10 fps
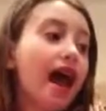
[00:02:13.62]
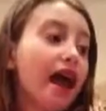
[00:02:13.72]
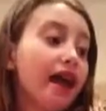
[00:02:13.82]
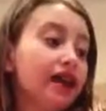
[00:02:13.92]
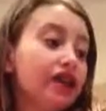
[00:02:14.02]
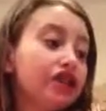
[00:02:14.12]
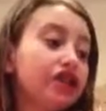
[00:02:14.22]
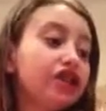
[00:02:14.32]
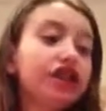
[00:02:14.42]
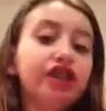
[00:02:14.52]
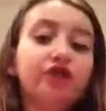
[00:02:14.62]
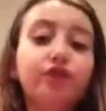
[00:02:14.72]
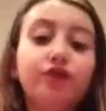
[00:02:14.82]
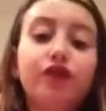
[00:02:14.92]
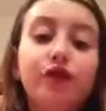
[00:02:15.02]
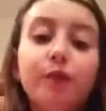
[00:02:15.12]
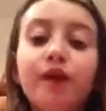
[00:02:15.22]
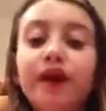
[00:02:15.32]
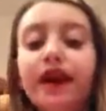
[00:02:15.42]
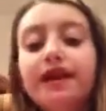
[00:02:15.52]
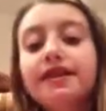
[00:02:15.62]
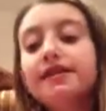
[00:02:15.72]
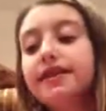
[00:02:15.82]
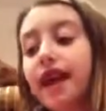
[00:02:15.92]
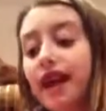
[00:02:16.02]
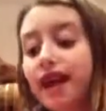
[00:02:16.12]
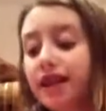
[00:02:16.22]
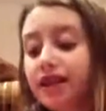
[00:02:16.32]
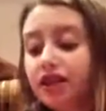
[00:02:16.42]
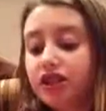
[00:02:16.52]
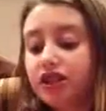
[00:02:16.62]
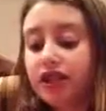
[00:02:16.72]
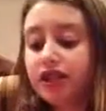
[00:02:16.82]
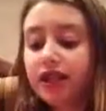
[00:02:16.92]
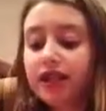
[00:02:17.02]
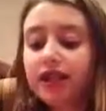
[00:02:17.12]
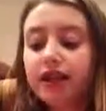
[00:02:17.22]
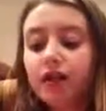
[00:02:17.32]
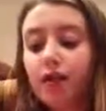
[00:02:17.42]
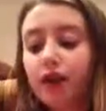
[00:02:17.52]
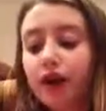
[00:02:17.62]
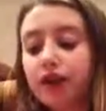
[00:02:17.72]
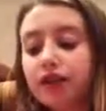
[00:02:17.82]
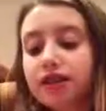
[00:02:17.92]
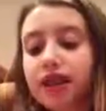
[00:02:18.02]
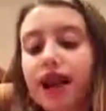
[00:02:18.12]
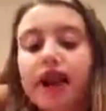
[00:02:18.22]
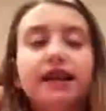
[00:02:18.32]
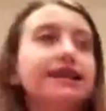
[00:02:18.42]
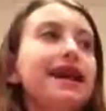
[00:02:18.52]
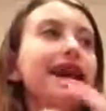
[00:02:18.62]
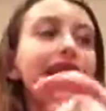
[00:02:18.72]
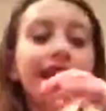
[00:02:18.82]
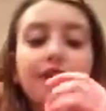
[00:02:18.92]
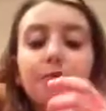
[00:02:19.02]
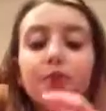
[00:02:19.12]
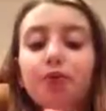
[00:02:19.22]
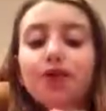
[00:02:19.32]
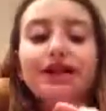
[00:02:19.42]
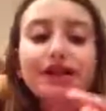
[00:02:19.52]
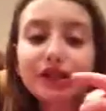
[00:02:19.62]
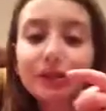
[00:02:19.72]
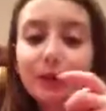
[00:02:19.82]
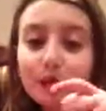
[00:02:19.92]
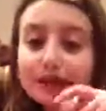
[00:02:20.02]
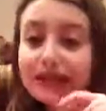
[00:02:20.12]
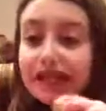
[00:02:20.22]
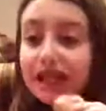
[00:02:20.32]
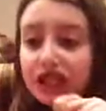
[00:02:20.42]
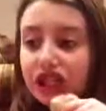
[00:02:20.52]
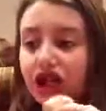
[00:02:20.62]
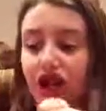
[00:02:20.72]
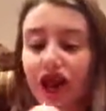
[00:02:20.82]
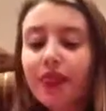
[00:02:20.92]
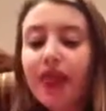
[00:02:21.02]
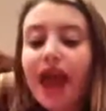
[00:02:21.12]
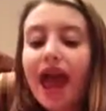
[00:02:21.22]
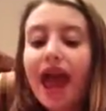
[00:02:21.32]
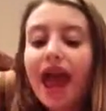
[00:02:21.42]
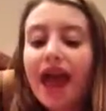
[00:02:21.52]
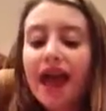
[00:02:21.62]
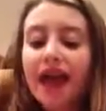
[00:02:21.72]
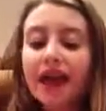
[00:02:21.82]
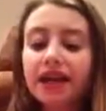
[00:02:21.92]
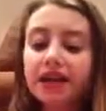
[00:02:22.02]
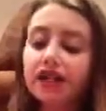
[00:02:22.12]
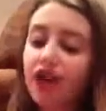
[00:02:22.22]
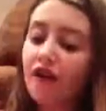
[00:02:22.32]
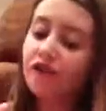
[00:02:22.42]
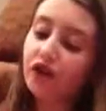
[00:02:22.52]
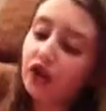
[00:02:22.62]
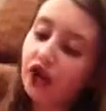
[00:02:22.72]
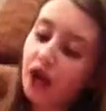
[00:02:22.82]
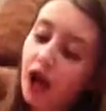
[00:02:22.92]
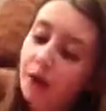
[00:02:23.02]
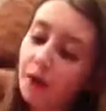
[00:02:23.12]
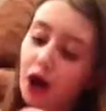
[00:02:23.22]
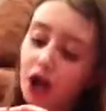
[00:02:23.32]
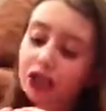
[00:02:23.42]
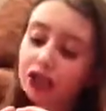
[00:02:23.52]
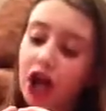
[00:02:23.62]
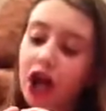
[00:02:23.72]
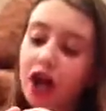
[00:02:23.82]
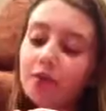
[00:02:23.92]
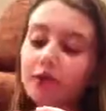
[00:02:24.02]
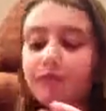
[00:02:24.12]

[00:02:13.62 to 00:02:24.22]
And she's super nice and she works as a preschool teacher and for a part job